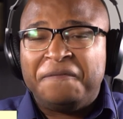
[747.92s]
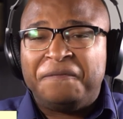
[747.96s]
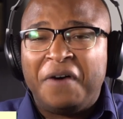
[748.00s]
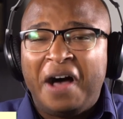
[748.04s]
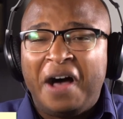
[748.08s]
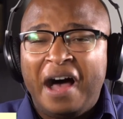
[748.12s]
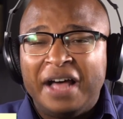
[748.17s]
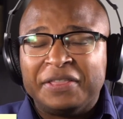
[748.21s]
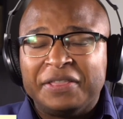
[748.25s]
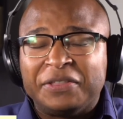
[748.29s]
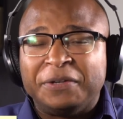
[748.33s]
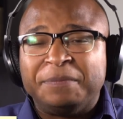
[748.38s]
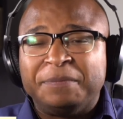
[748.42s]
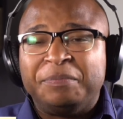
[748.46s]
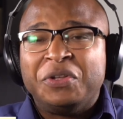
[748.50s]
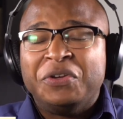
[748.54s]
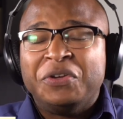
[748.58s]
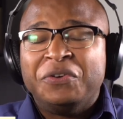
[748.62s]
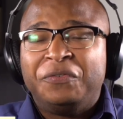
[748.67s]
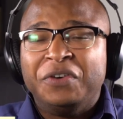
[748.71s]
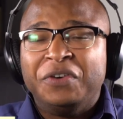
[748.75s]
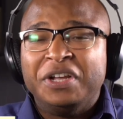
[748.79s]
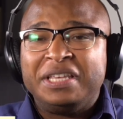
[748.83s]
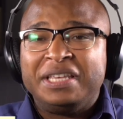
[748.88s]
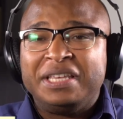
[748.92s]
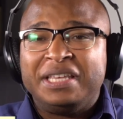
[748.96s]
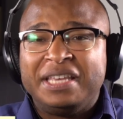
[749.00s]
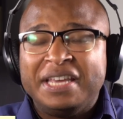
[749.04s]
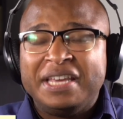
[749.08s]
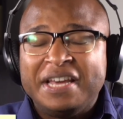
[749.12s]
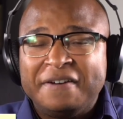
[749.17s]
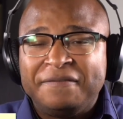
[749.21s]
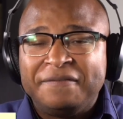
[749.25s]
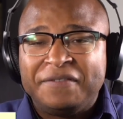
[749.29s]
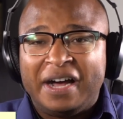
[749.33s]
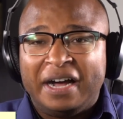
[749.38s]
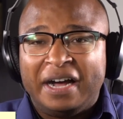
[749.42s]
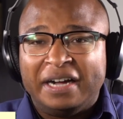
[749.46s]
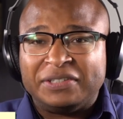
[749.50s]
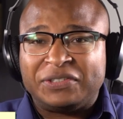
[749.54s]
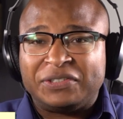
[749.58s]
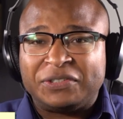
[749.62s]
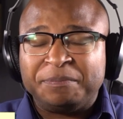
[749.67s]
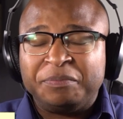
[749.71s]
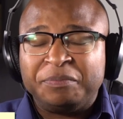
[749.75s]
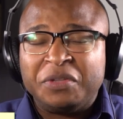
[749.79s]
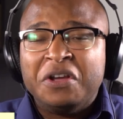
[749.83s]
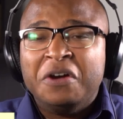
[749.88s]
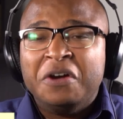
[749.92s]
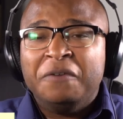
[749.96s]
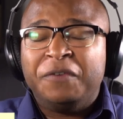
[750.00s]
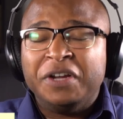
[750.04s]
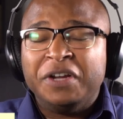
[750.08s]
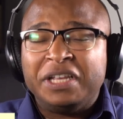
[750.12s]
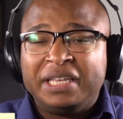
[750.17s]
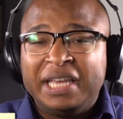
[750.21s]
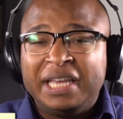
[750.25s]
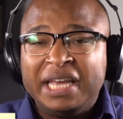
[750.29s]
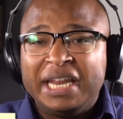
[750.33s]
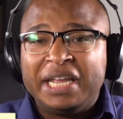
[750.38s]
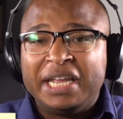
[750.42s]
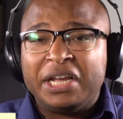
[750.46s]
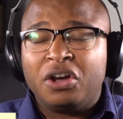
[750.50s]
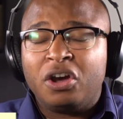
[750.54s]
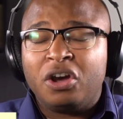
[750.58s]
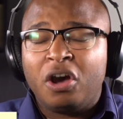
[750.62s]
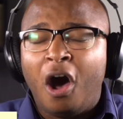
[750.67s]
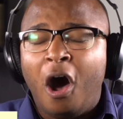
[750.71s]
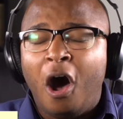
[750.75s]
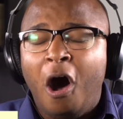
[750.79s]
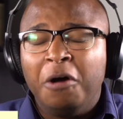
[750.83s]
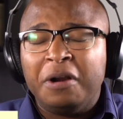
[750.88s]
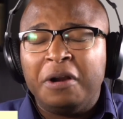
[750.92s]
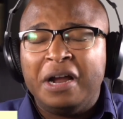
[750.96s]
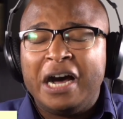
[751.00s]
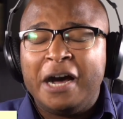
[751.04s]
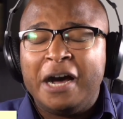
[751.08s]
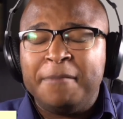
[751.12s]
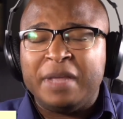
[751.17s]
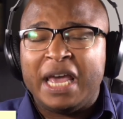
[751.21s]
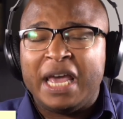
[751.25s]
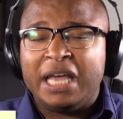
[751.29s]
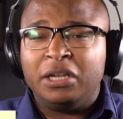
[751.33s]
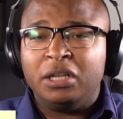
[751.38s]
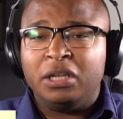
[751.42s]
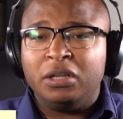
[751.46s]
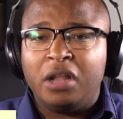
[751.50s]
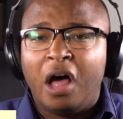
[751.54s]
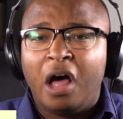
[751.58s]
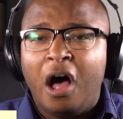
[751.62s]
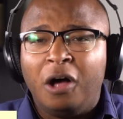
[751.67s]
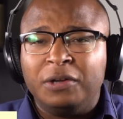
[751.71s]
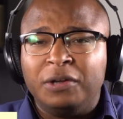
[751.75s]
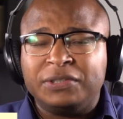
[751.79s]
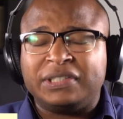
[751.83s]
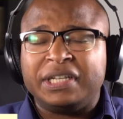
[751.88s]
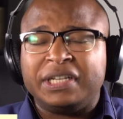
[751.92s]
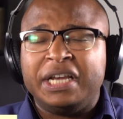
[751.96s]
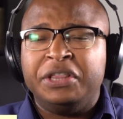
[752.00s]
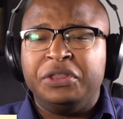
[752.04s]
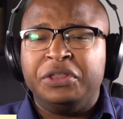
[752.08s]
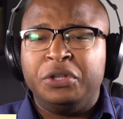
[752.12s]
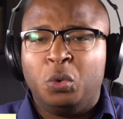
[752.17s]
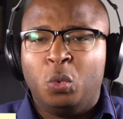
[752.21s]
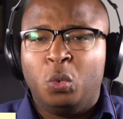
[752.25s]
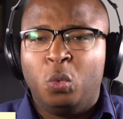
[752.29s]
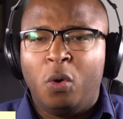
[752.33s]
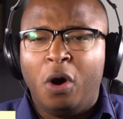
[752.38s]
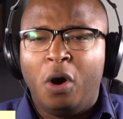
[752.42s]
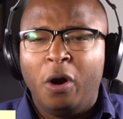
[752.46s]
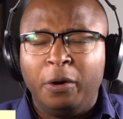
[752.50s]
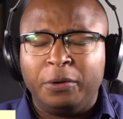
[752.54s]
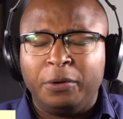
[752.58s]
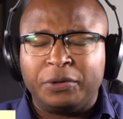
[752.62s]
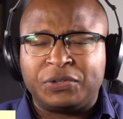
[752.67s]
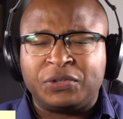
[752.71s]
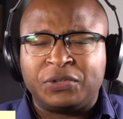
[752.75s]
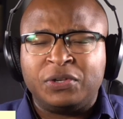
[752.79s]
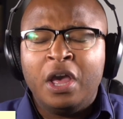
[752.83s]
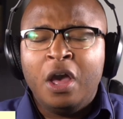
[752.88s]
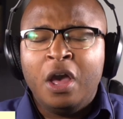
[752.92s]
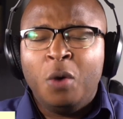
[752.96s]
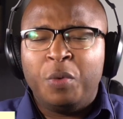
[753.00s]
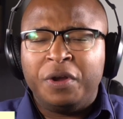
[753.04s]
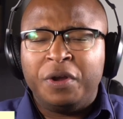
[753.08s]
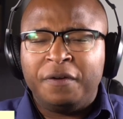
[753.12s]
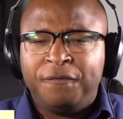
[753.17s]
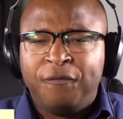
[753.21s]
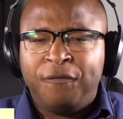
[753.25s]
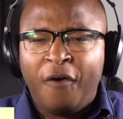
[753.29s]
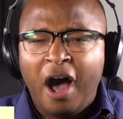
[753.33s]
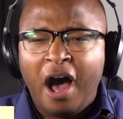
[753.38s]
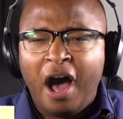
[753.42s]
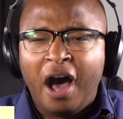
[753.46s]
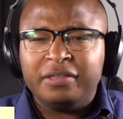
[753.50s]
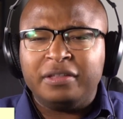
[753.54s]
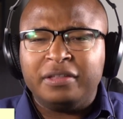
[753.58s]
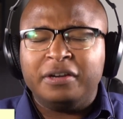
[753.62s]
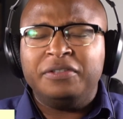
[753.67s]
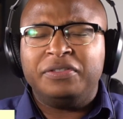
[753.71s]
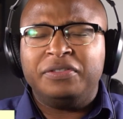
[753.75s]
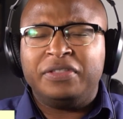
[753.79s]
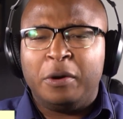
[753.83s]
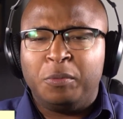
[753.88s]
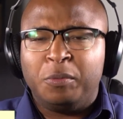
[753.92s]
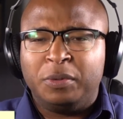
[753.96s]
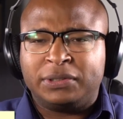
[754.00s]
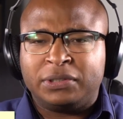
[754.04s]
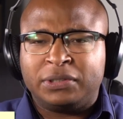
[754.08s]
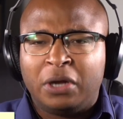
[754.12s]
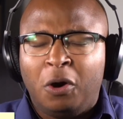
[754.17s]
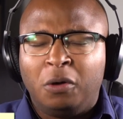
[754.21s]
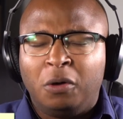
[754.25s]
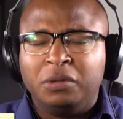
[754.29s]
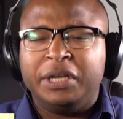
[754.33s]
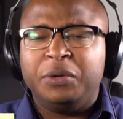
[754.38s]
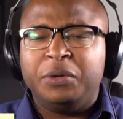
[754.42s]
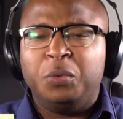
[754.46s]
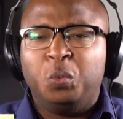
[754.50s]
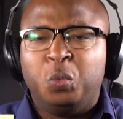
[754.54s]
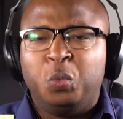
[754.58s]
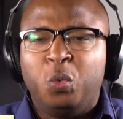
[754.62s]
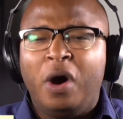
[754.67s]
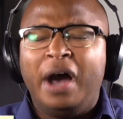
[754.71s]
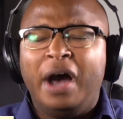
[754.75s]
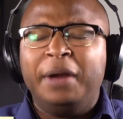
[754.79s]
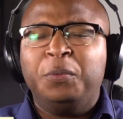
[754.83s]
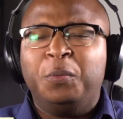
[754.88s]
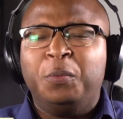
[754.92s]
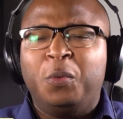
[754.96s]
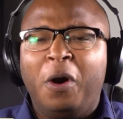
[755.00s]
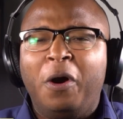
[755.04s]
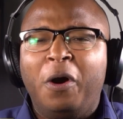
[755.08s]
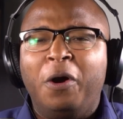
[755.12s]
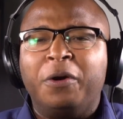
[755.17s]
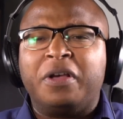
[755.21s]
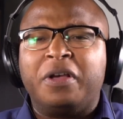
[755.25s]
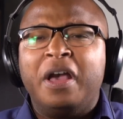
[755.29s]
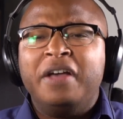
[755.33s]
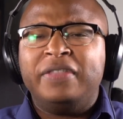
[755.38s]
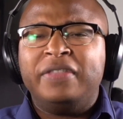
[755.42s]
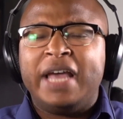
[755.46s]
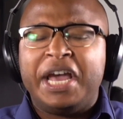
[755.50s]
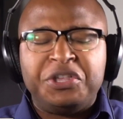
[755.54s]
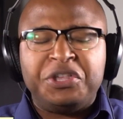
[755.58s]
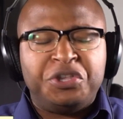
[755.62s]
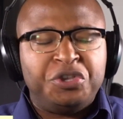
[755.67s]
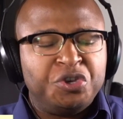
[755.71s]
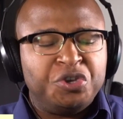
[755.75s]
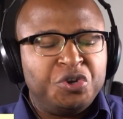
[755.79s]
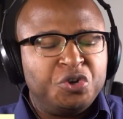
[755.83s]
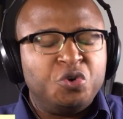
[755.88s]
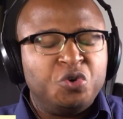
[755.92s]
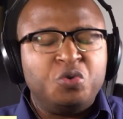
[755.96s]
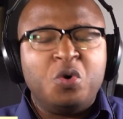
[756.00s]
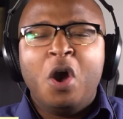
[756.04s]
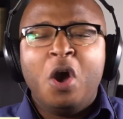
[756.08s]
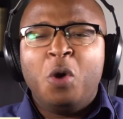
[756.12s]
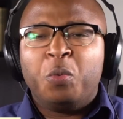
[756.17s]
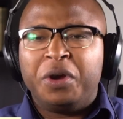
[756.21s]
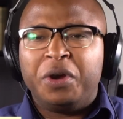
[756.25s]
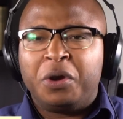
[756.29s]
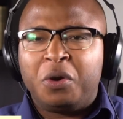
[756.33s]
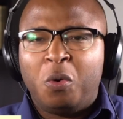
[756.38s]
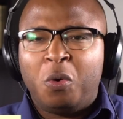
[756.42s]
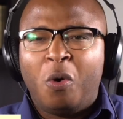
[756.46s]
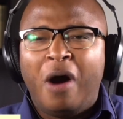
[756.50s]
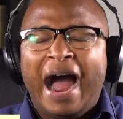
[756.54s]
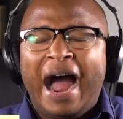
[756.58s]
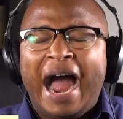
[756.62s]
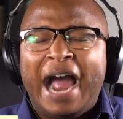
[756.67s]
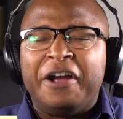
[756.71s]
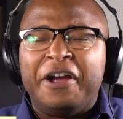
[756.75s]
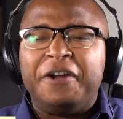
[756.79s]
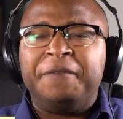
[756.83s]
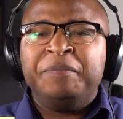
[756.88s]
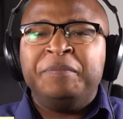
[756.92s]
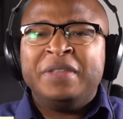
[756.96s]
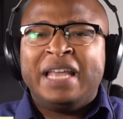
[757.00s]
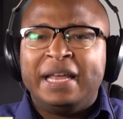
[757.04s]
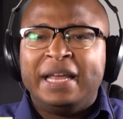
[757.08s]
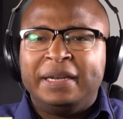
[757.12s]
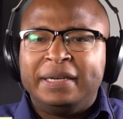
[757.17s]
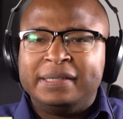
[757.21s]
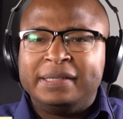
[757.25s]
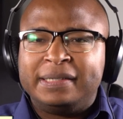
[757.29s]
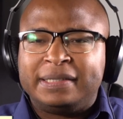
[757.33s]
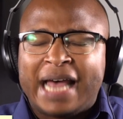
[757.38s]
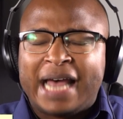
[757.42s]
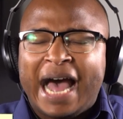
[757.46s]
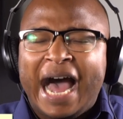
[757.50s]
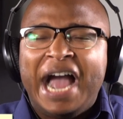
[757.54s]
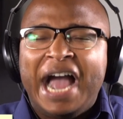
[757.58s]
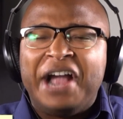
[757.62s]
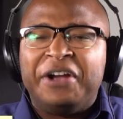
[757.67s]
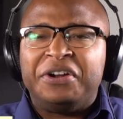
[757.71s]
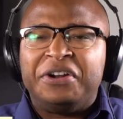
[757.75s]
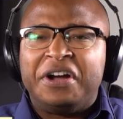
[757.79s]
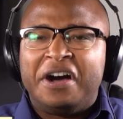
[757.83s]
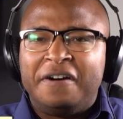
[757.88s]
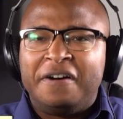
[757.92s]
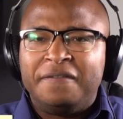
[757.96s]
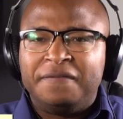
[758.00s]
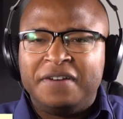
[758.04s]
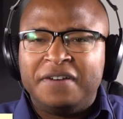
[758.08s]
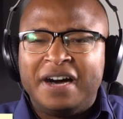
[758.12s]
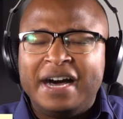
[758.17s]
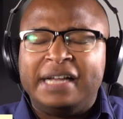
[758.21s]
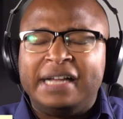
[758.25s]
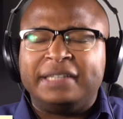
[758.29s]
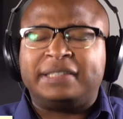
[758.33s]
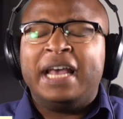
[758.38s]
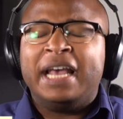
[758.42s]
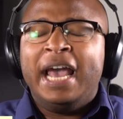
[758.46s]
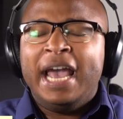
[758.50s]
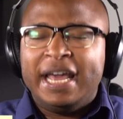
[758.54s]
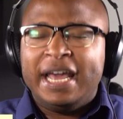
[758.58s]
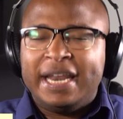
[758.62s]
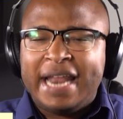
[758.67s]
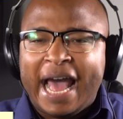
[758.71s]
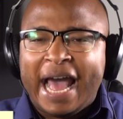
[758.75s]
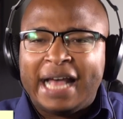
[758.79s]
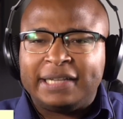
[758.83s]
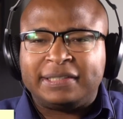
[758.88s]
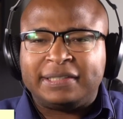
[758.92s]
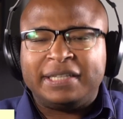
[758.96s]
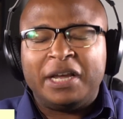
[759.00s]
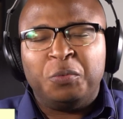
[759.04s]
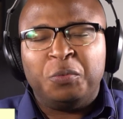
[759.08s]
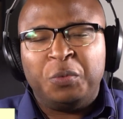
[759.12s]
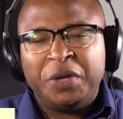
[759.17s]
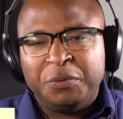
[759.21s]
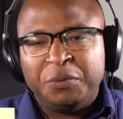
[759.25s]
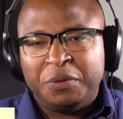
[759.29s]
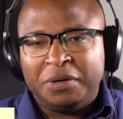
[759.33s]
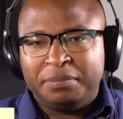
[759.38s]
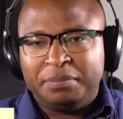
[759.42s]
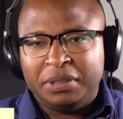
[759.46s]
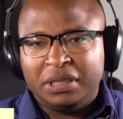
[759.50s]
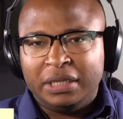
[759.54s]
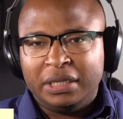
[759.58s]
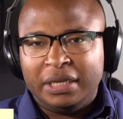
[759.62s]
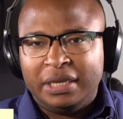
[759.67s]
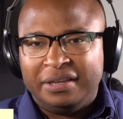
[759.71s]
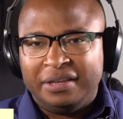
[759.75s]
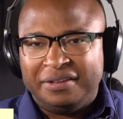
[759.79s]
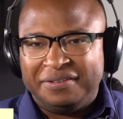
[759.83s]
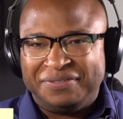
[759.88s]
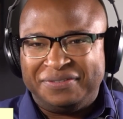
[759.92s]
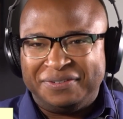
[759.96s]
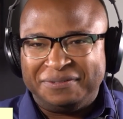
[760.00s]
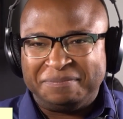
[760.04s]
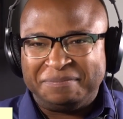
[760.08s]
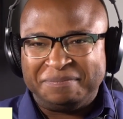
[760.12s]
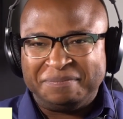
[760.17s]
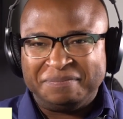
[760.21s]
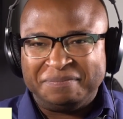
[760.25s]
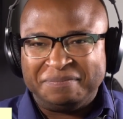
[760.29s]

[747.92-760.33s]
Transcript: Father, forgive us for getting caught up and lost in the works when, Father, there was only one work that you required and desired of us, and that's that we would believe.